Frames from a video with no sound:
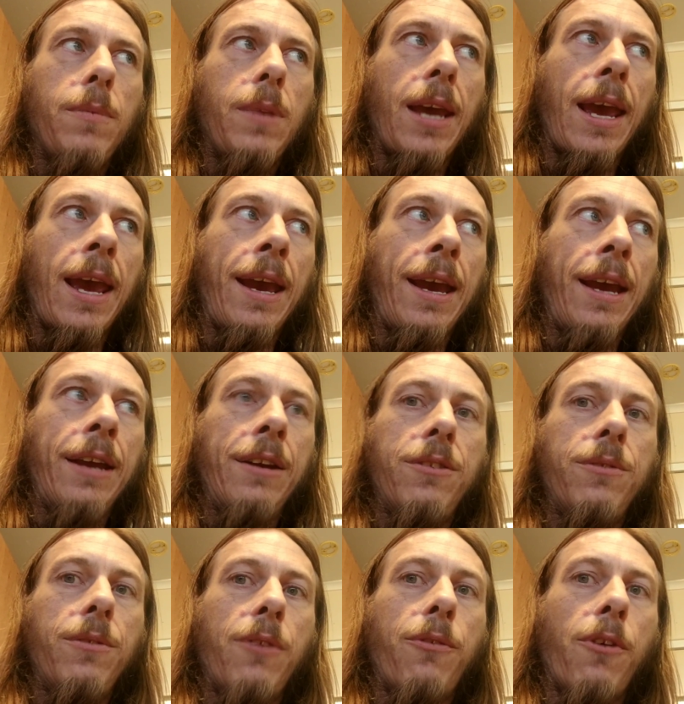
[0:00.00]
and
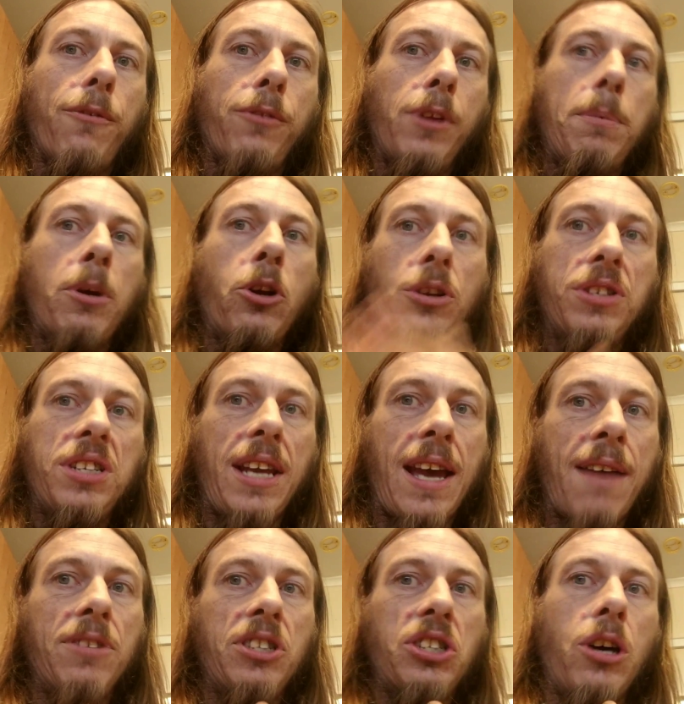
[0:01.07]
if I flip it onto the
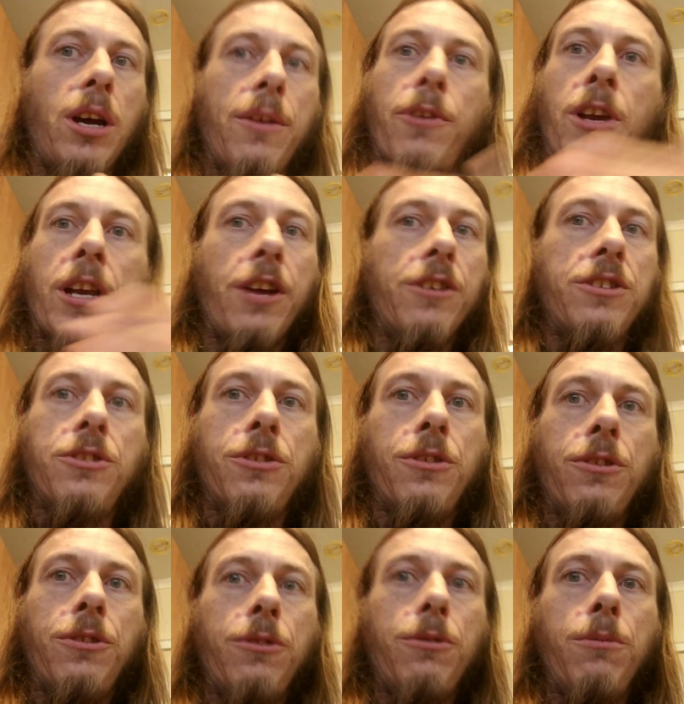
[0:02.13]
other side, if I go
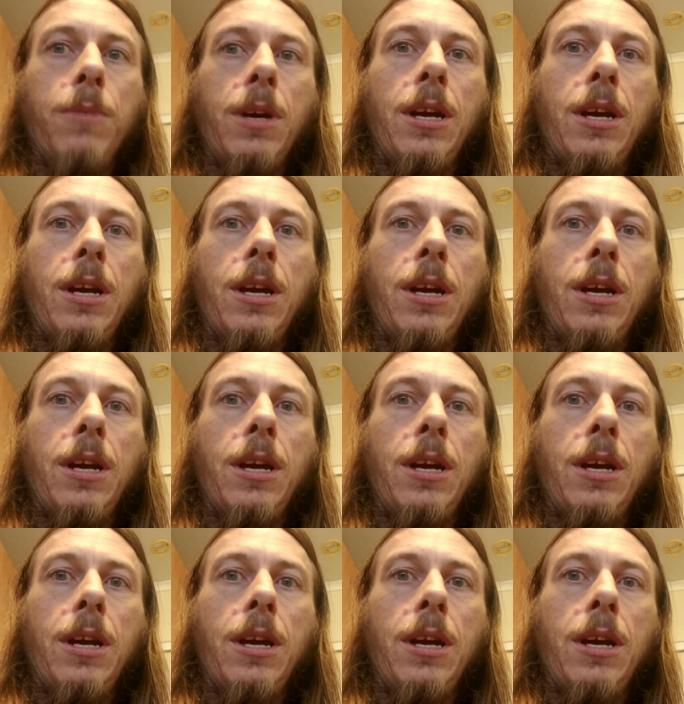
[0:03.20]
to